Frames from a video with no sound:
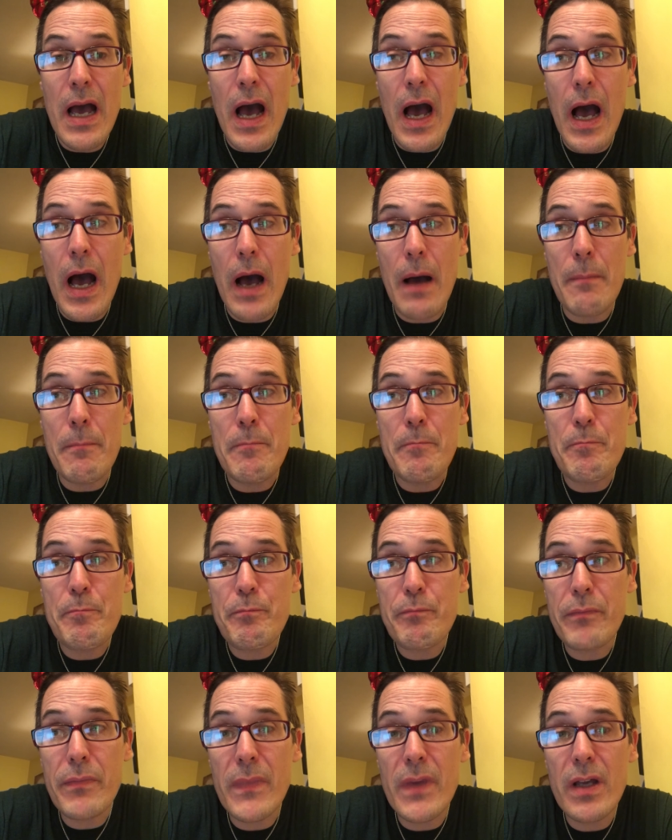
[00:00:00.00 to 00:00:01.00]

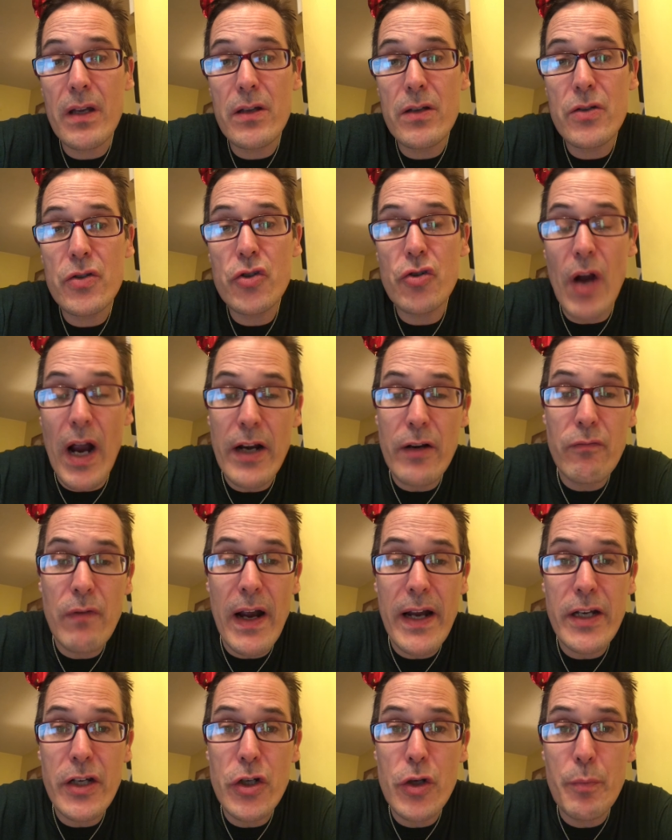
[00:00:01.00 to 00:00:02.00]
Try to
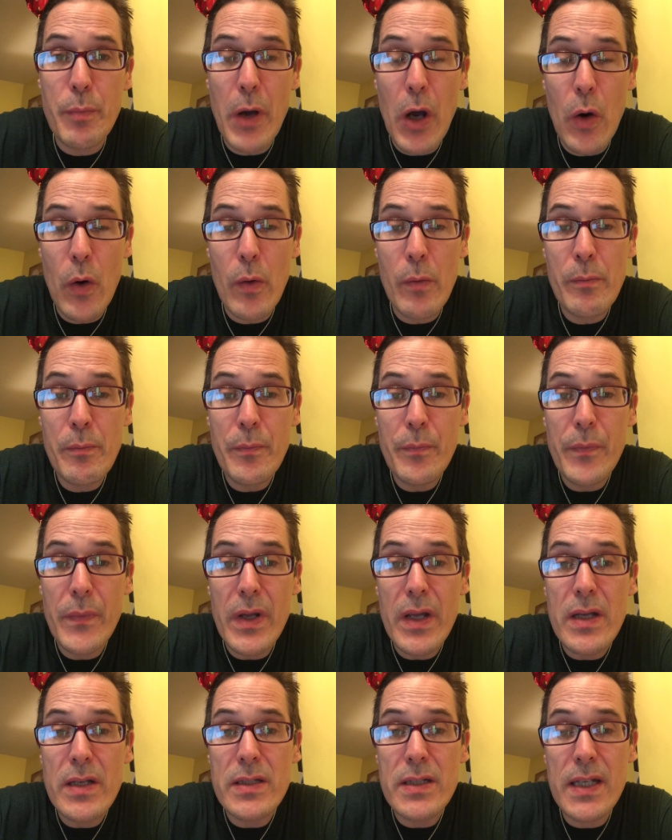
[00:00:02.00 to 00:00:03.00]
write your poem
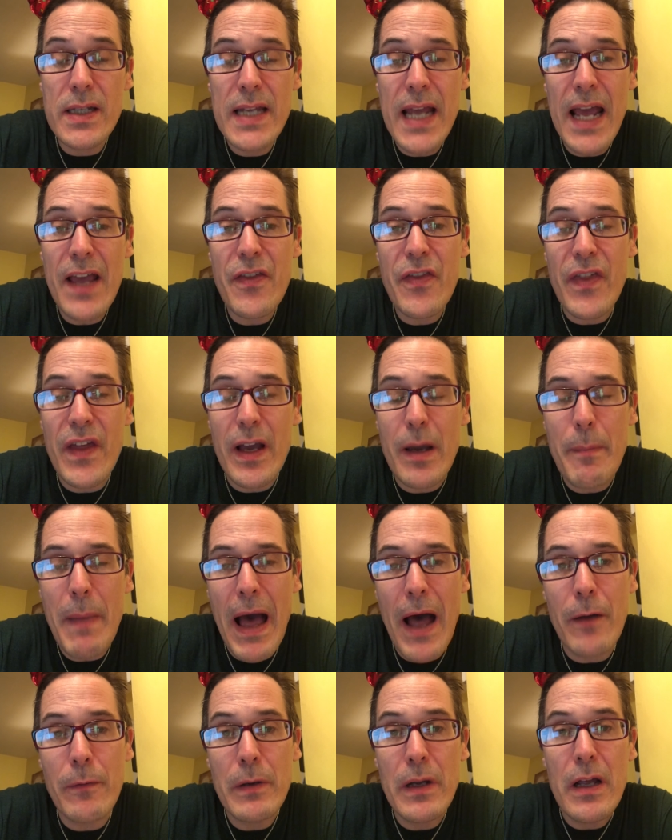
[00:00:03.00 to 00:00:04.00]
today. Think
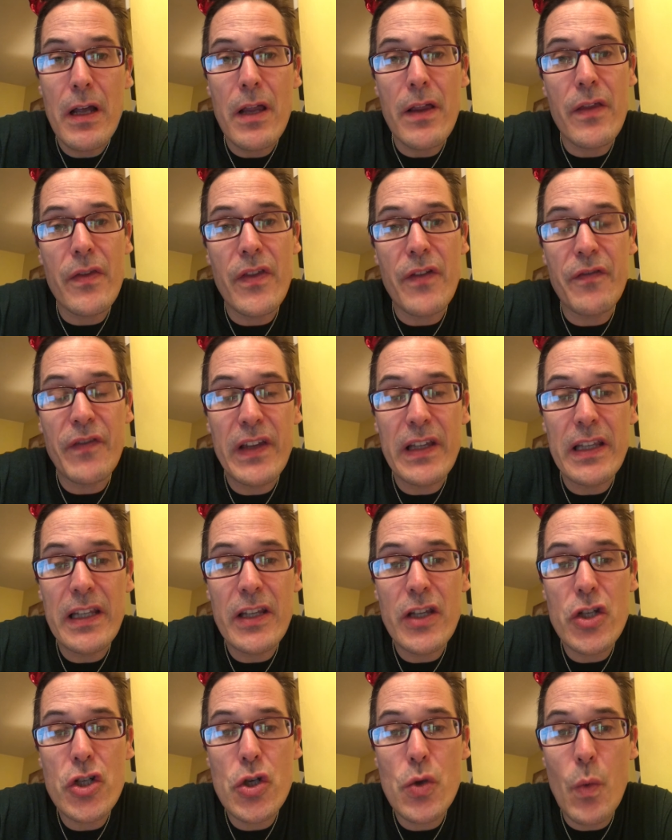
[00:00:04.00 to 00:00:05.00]
about the feeling
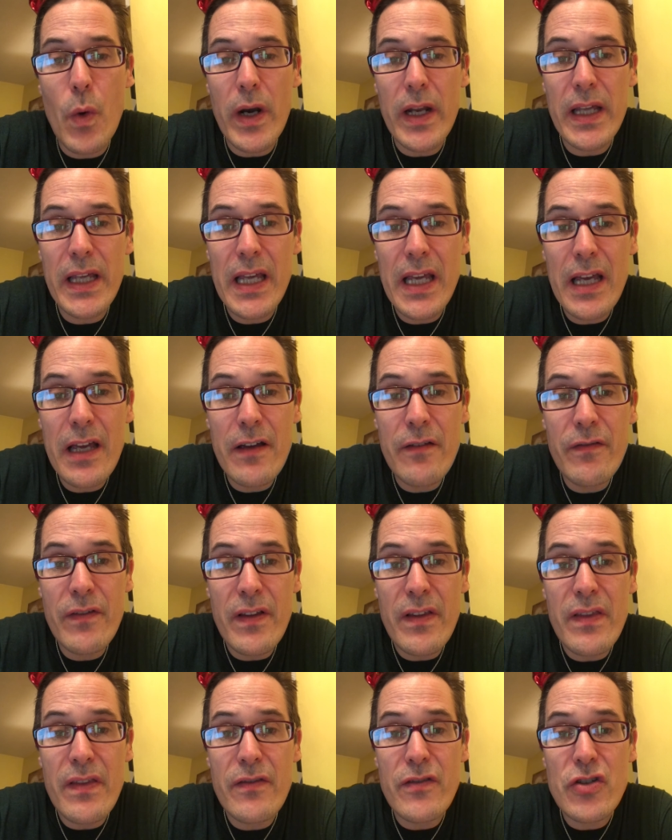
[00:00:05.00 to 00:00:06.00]
that you want to give.
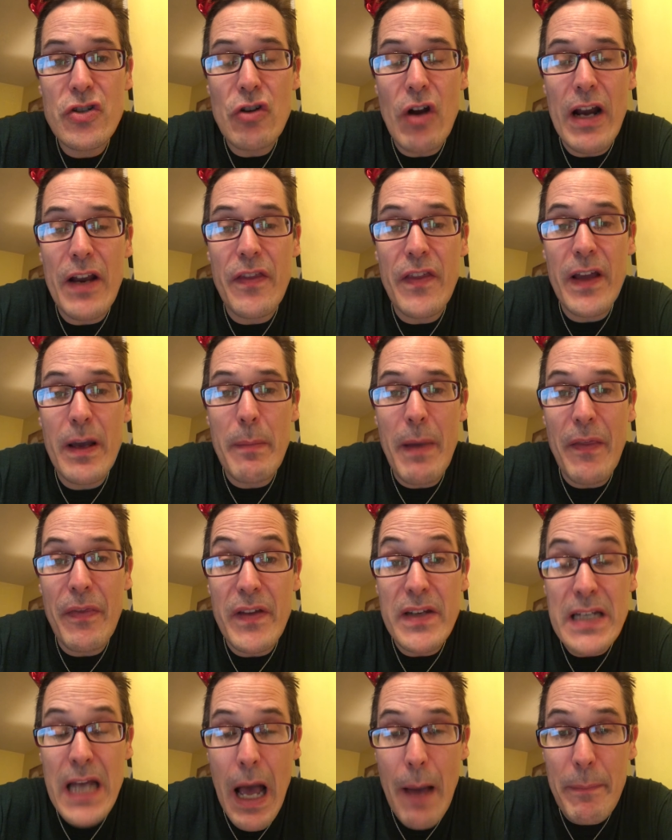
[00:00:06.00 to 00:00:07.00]
Try to think about the
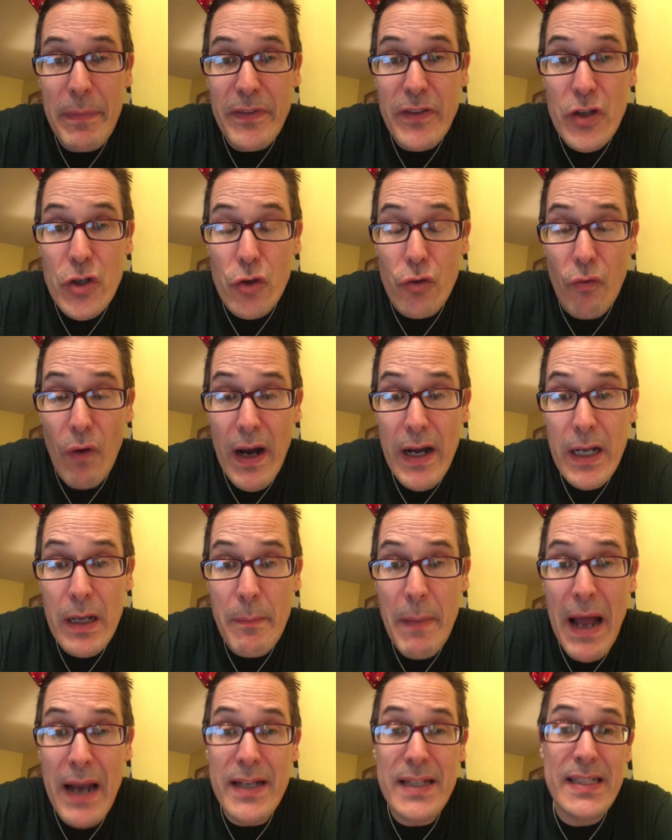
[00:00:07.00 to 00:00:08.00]
topic that you're writing
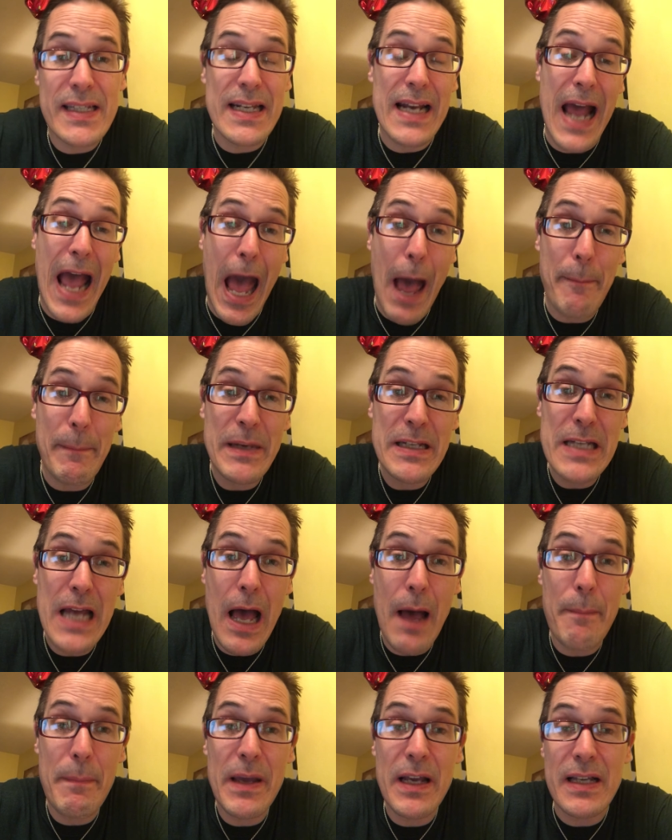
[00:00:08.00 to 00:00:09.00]
about. Is it a happy
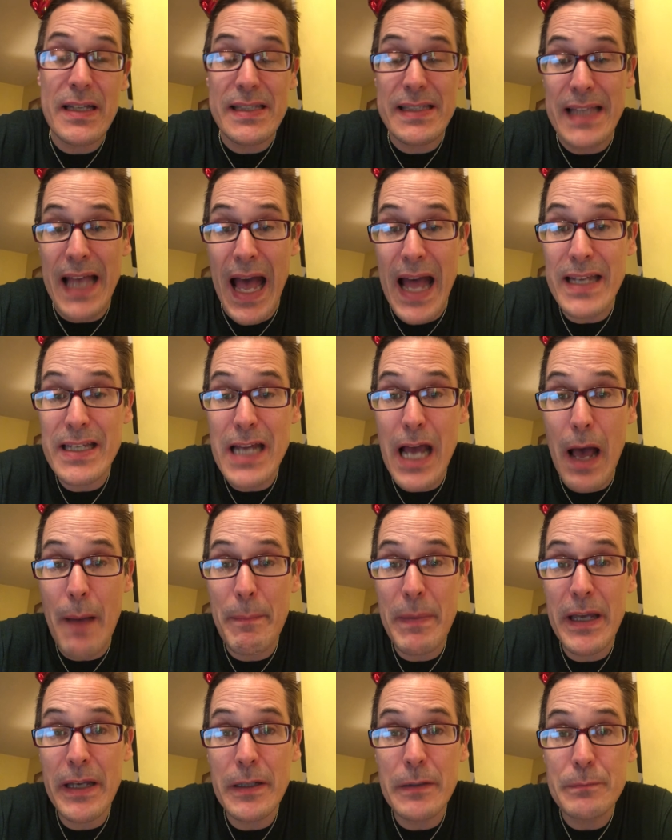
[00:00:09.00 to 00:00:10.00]
topic, a sad
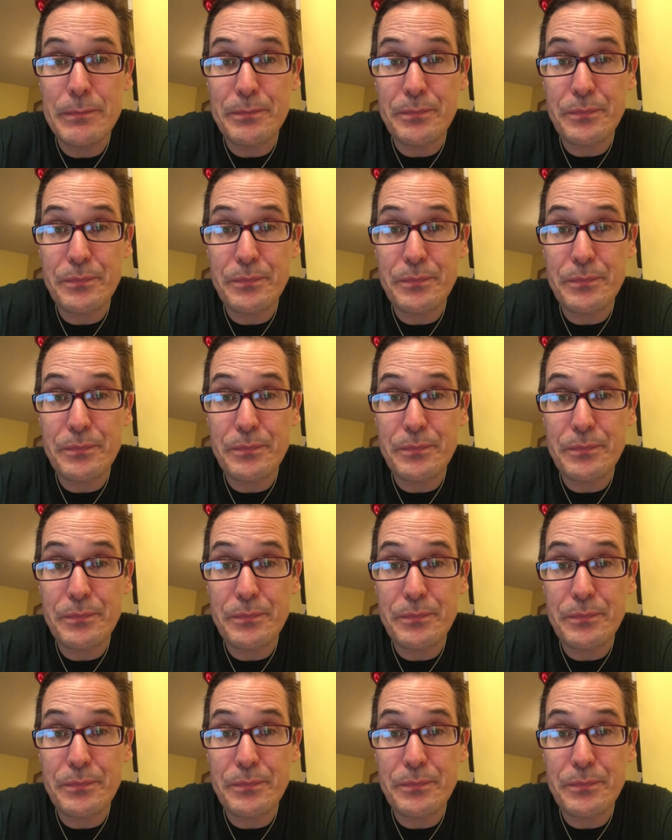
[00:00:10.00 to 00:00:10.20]
topic?